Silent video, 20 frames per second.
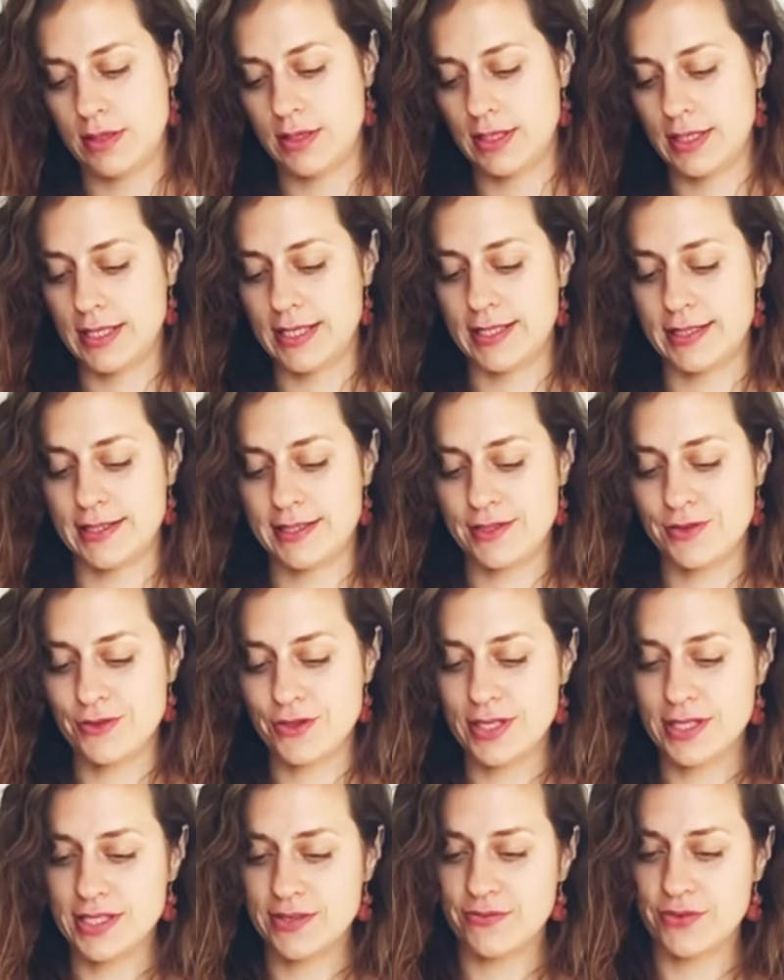Let's
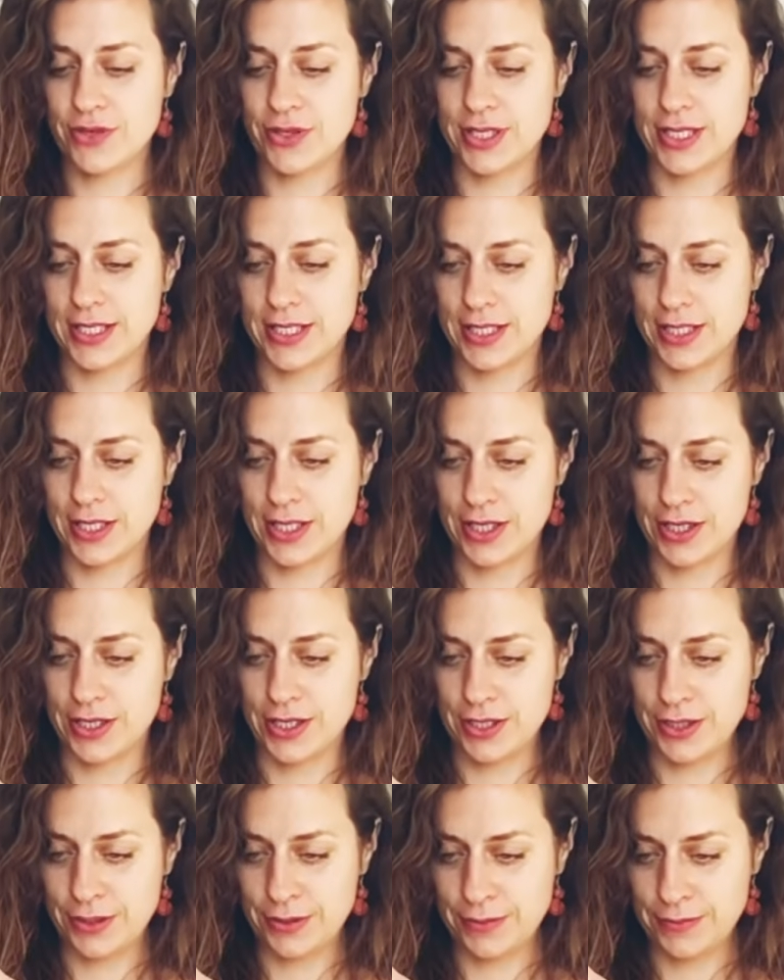transfer it
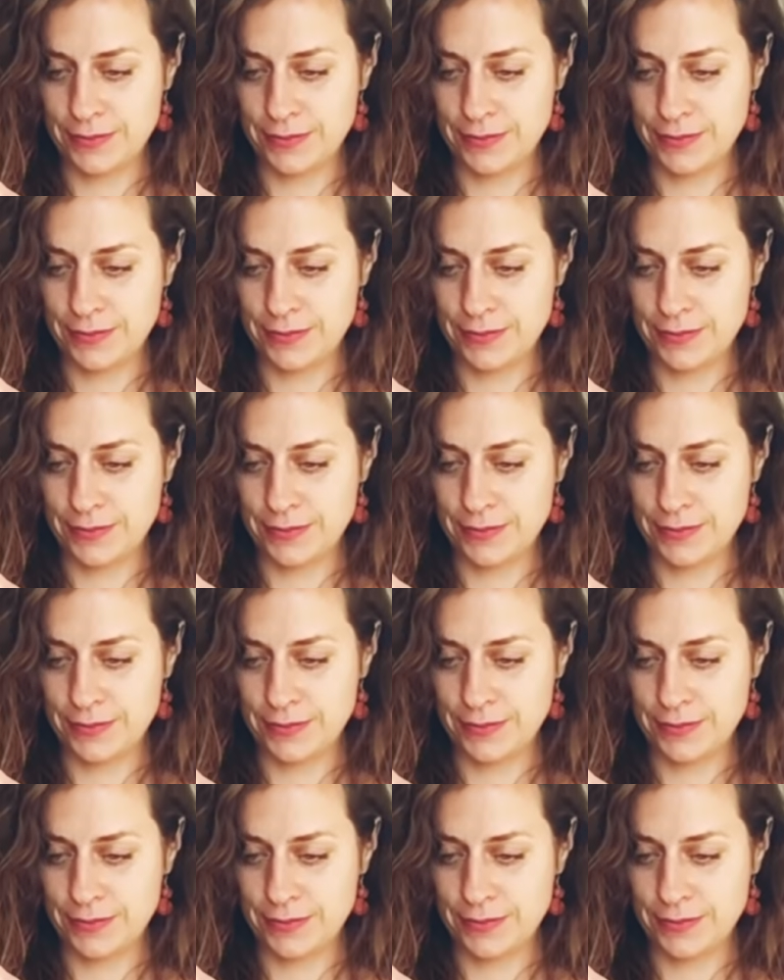here.